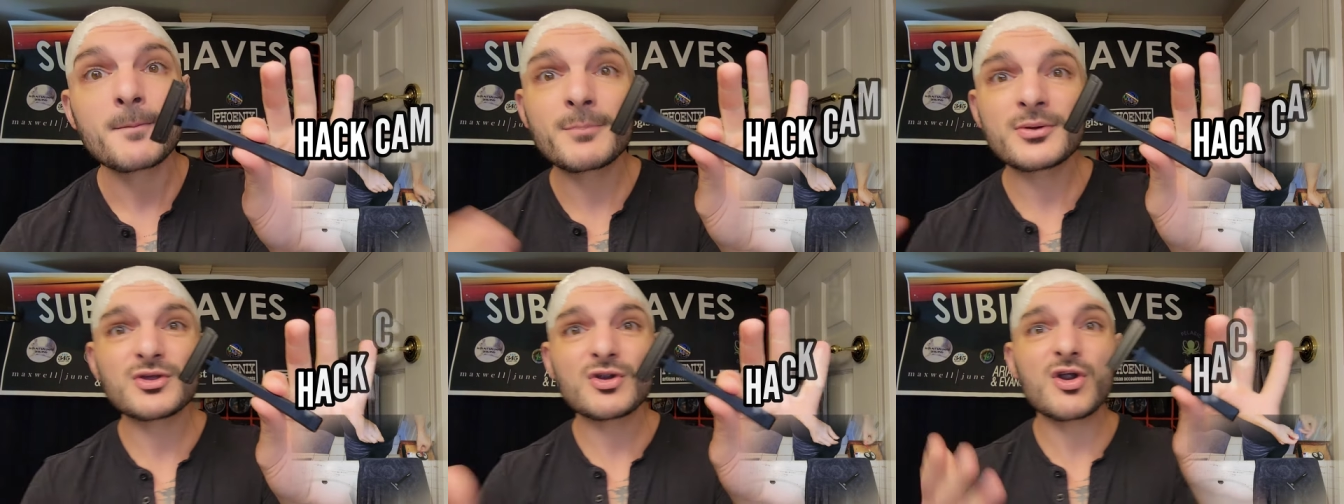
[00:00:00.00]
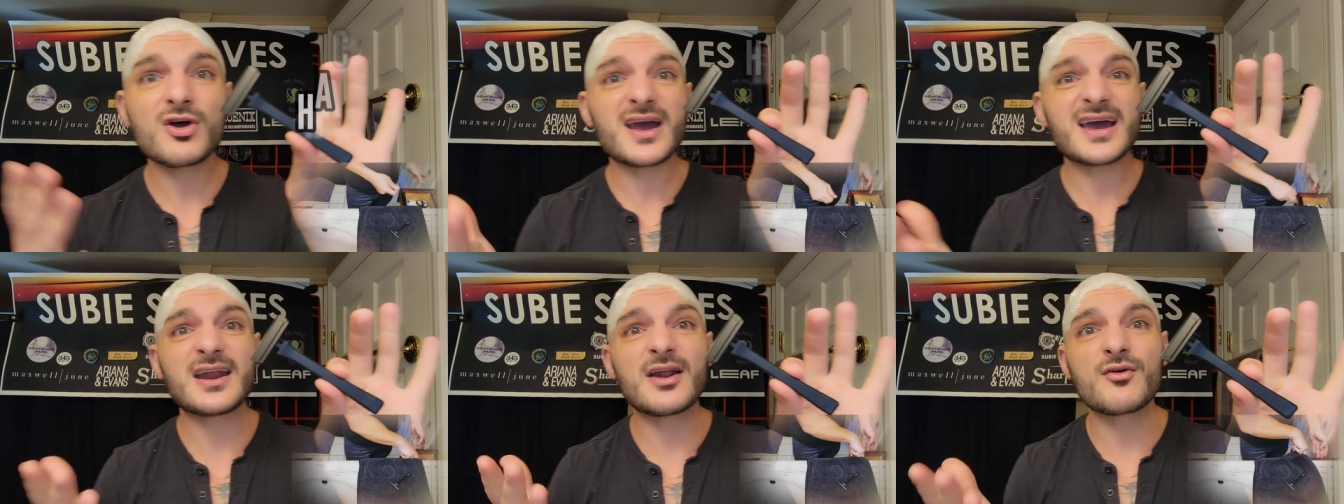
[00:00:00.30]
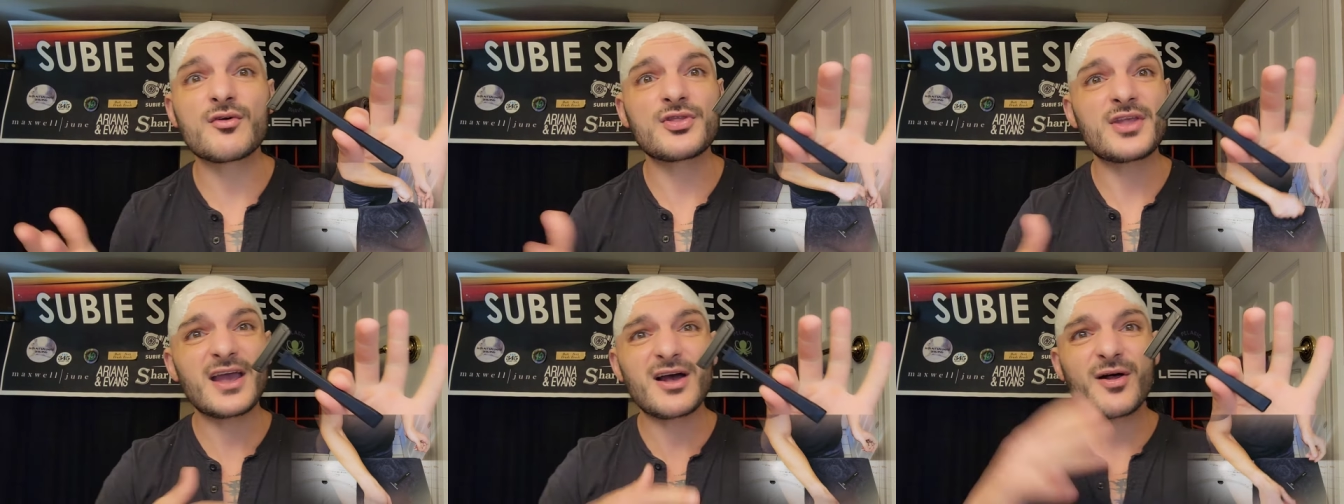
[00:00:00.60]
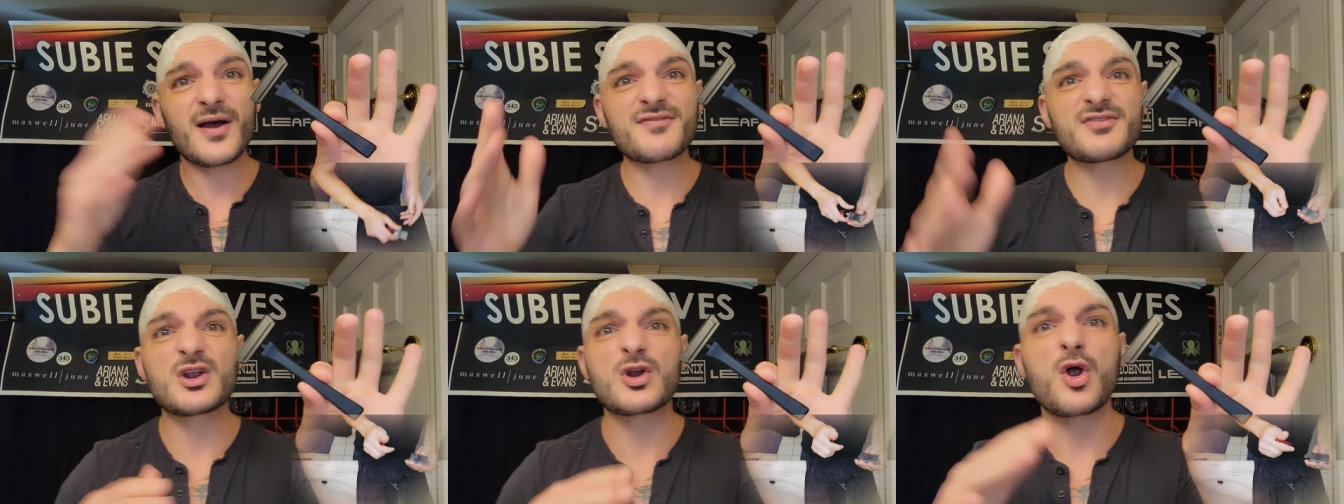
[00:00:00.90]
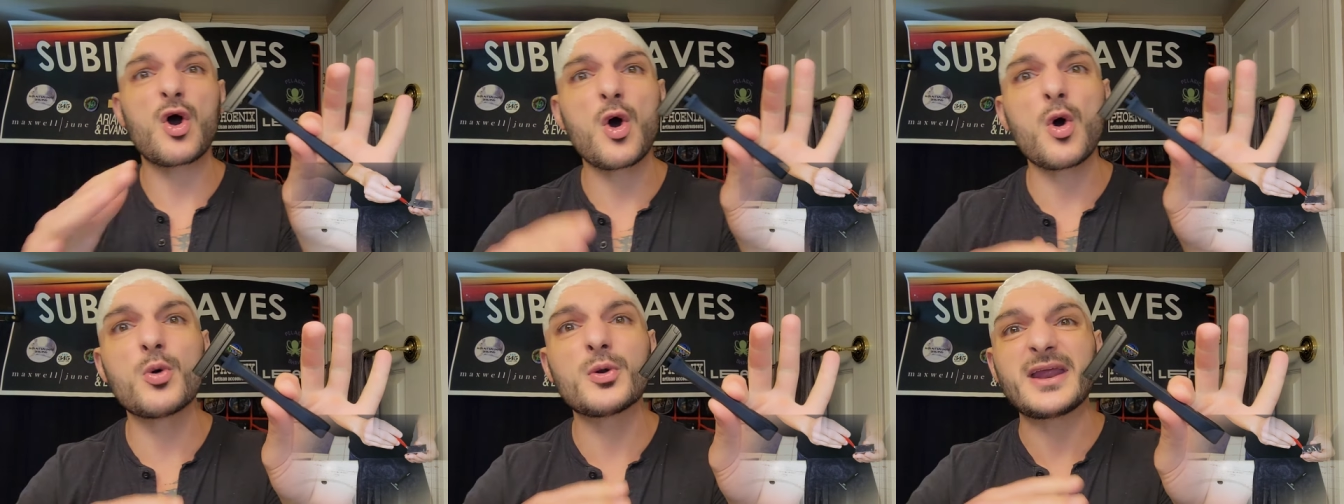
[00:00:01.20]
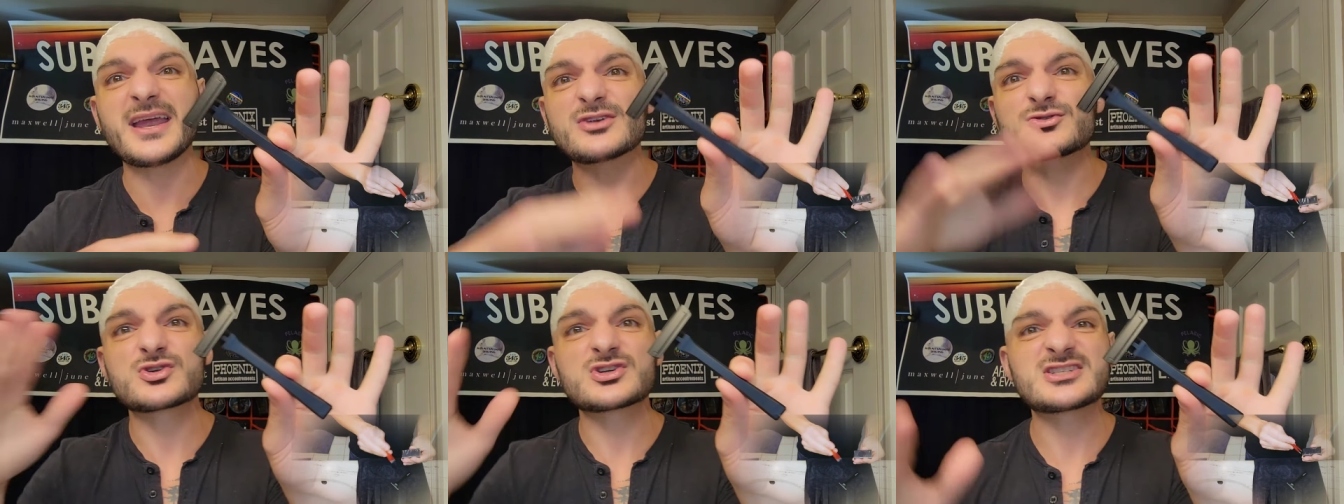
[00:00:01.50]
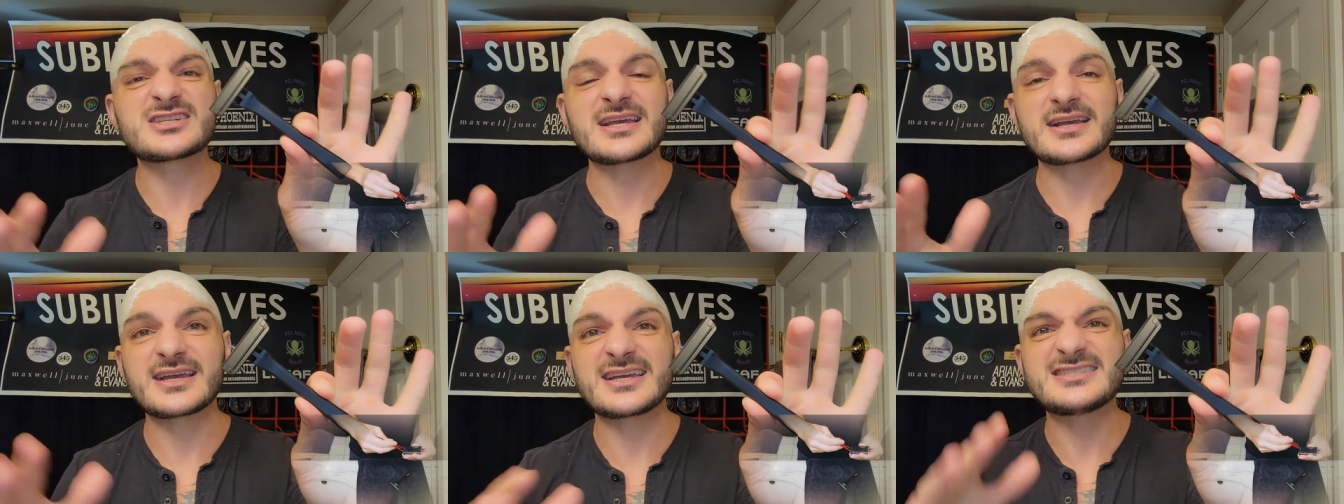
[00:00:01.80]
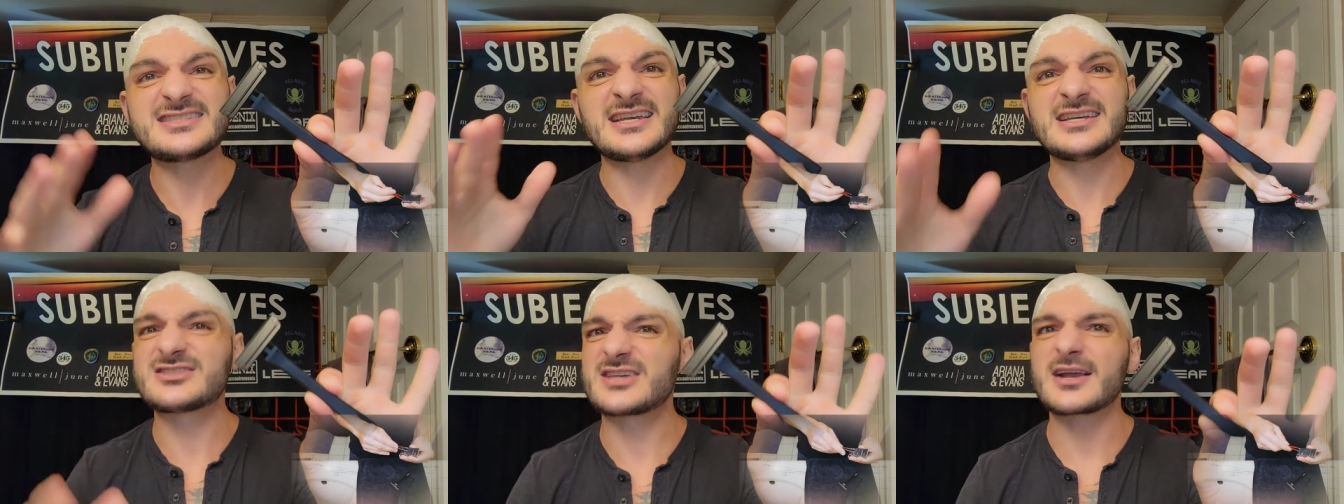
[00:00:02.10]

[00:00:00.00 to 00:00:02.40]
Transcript: but they're all kind of, they all have their own intricacies.